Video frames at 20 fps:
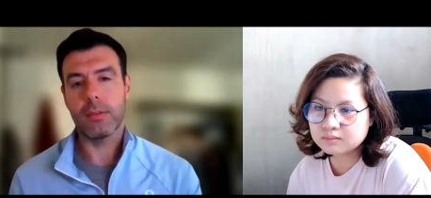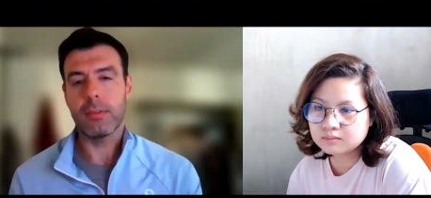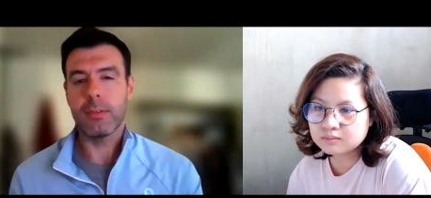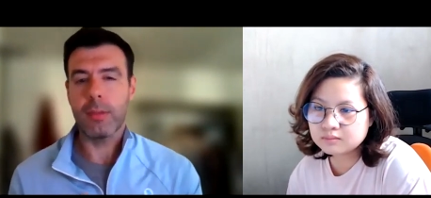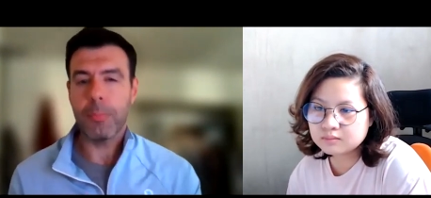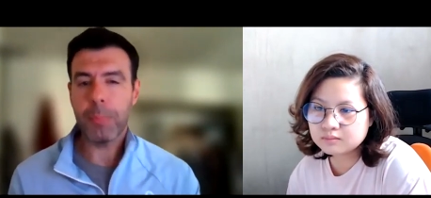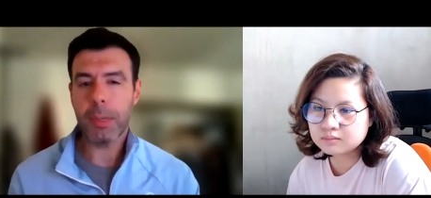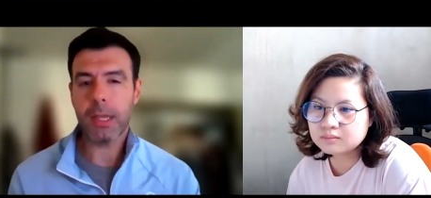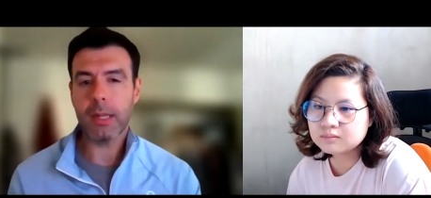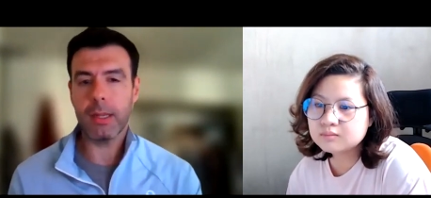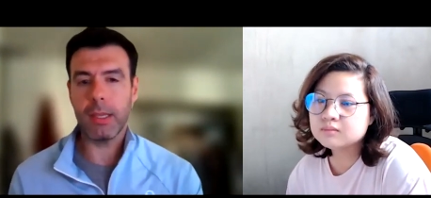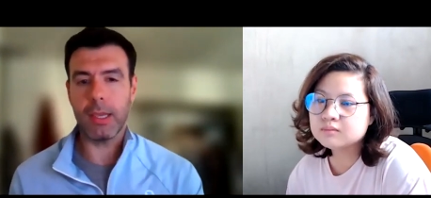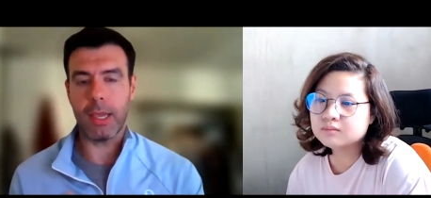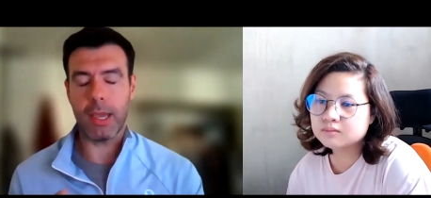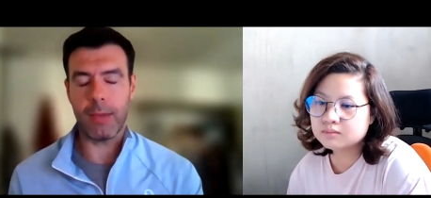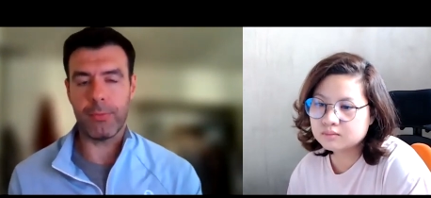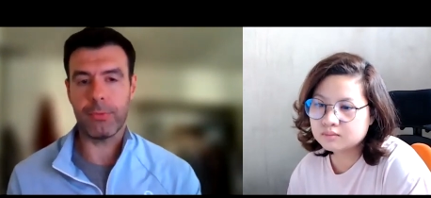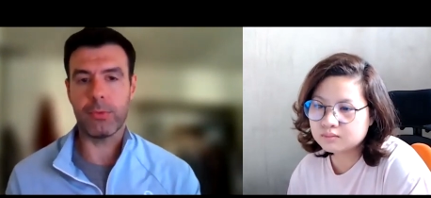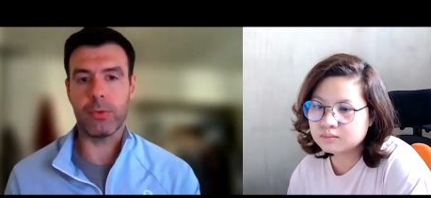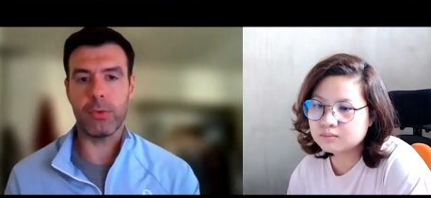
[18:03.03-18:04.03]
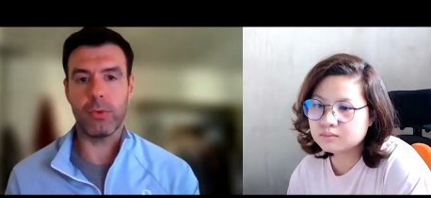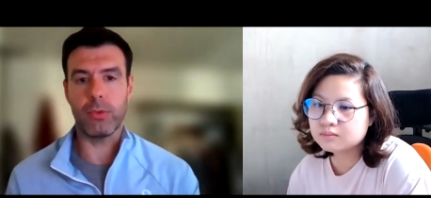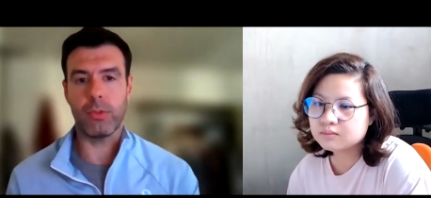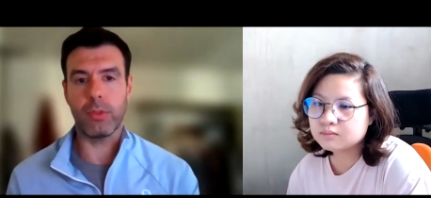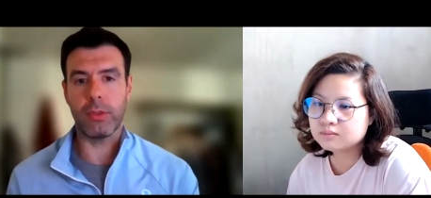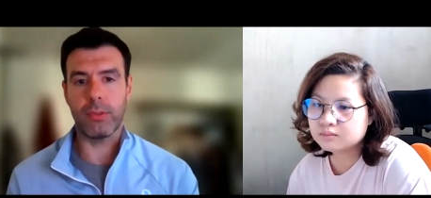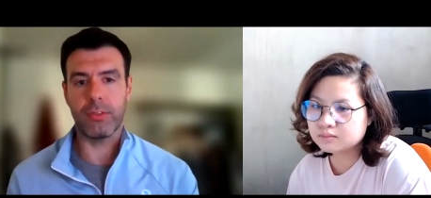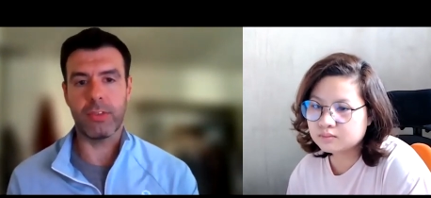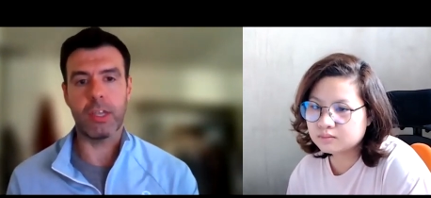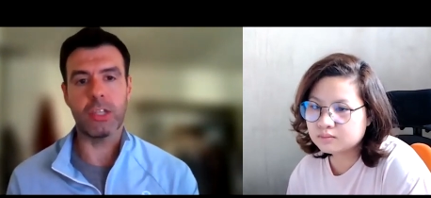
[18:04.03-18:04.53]
Speaker 1: Typically after
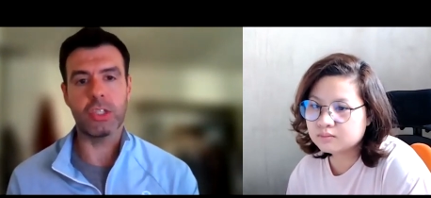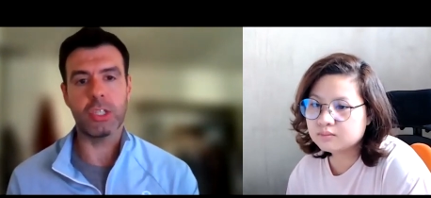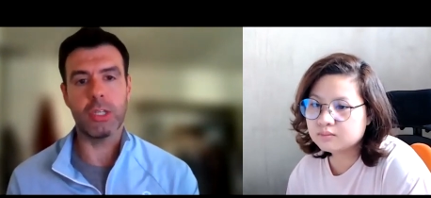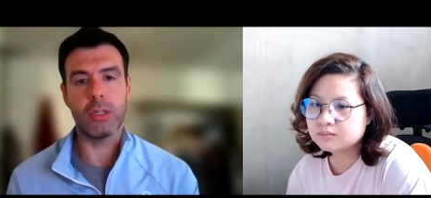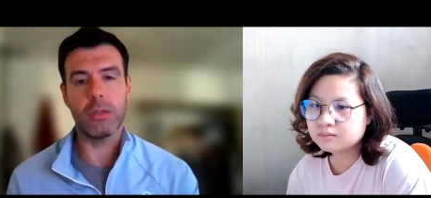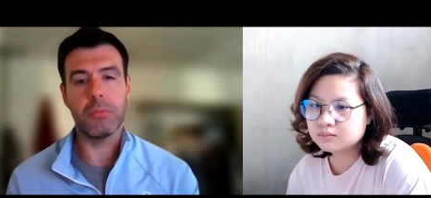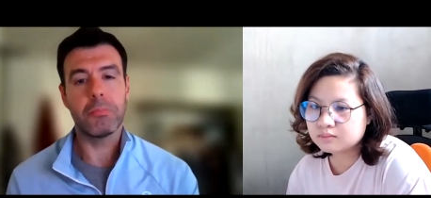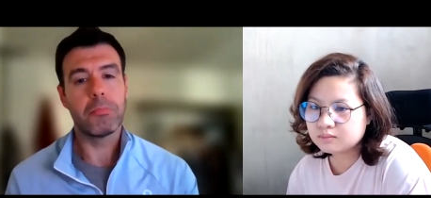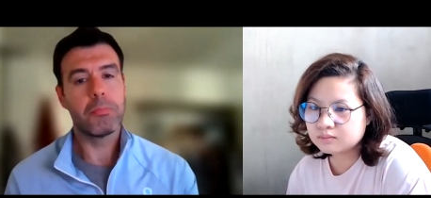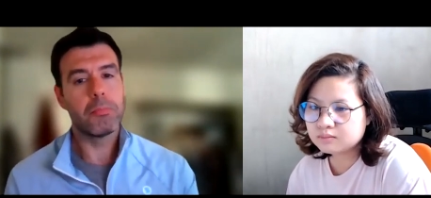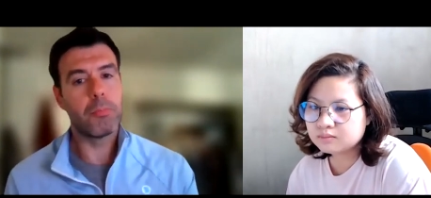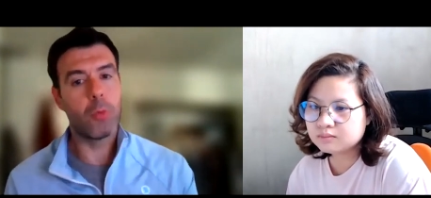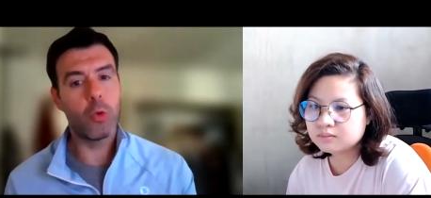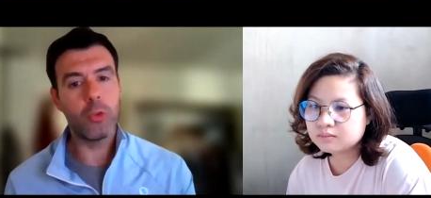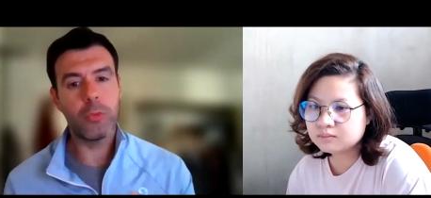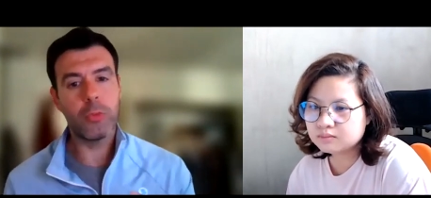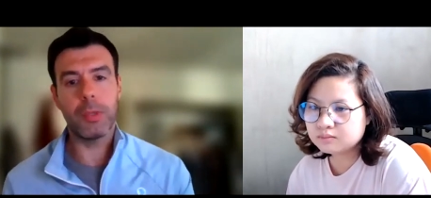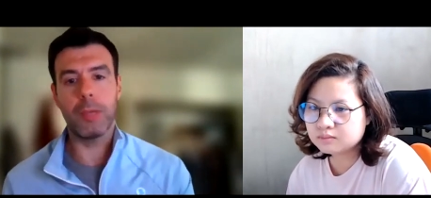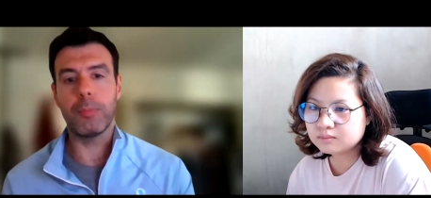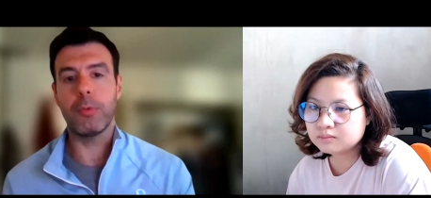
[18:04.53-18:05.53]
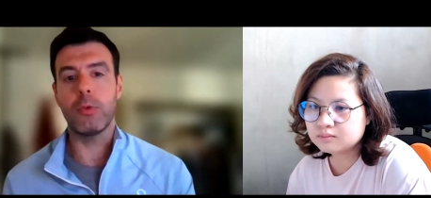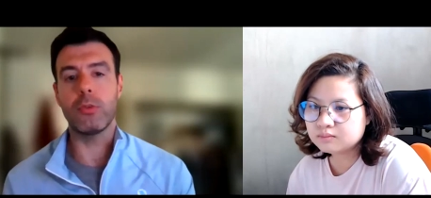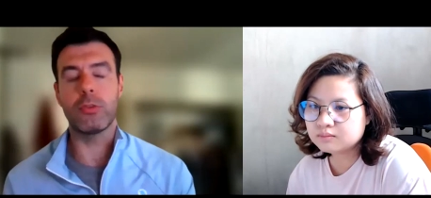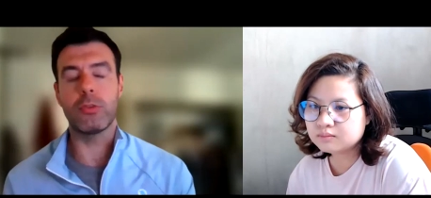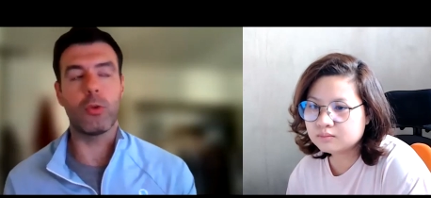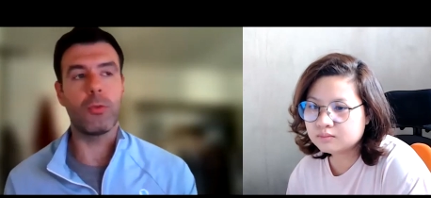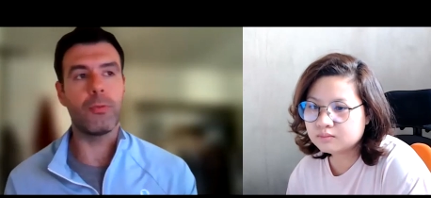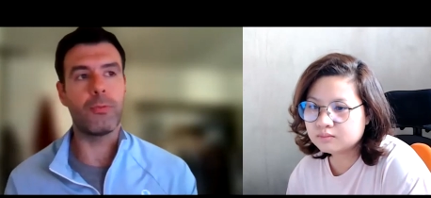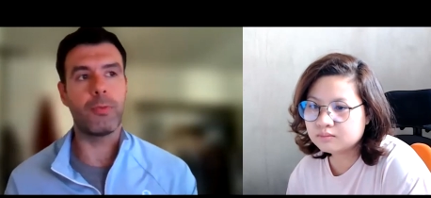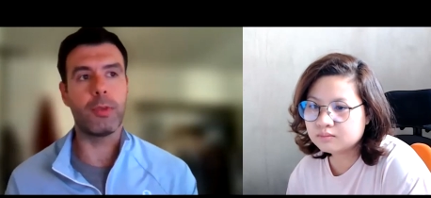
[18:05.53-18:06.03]
the session, most people
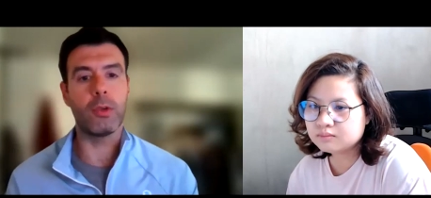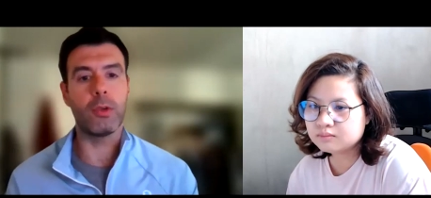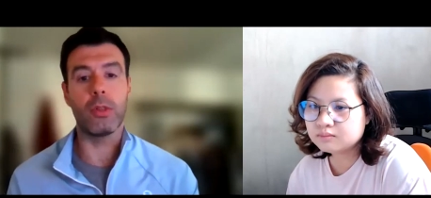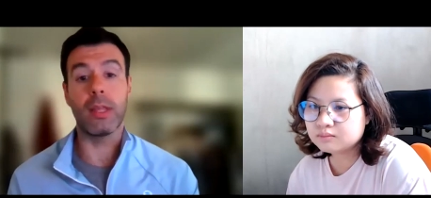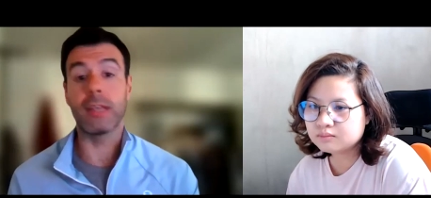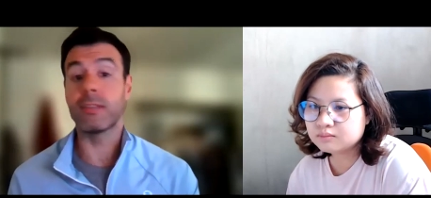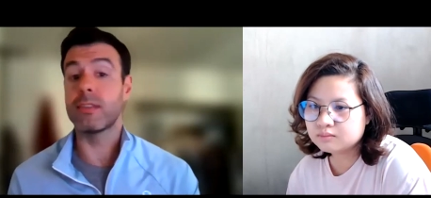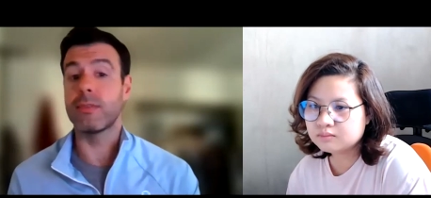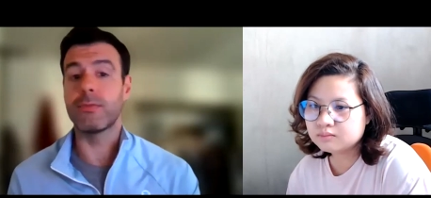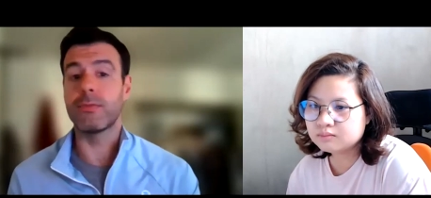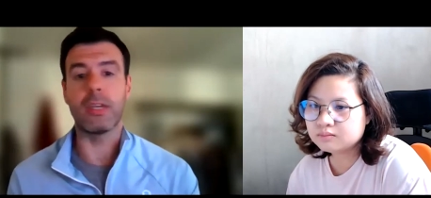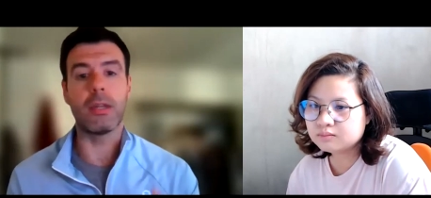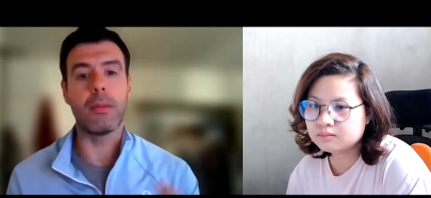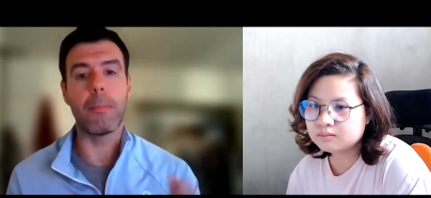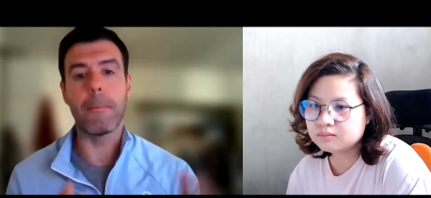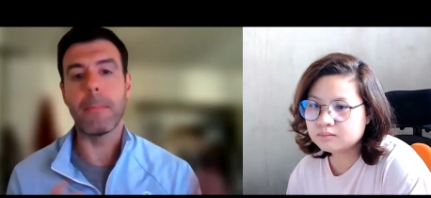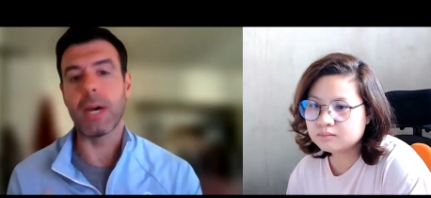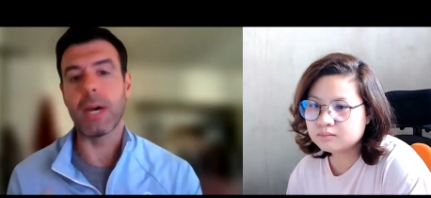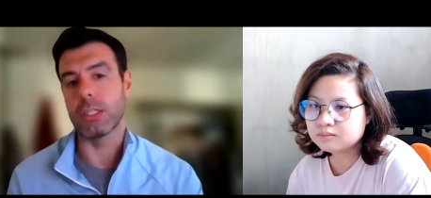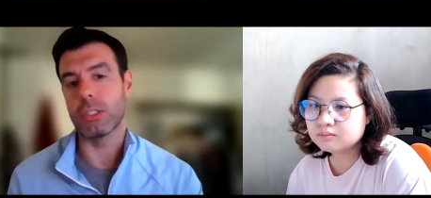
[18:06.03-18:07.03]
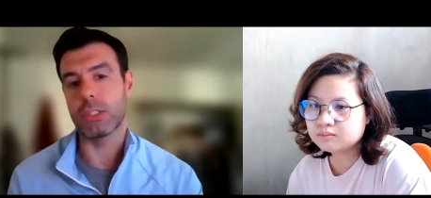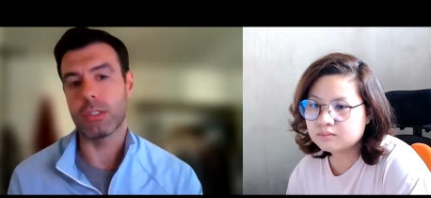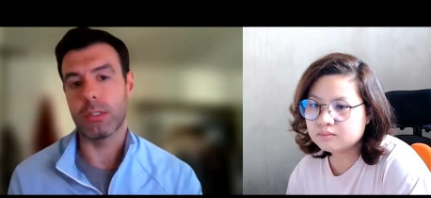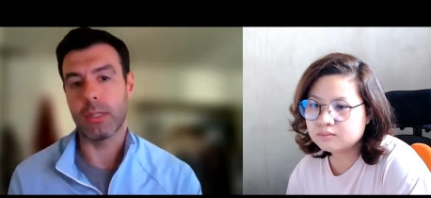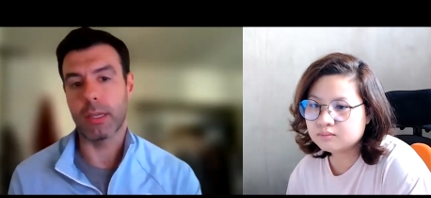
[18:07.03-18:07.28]
don't feel like they've done much.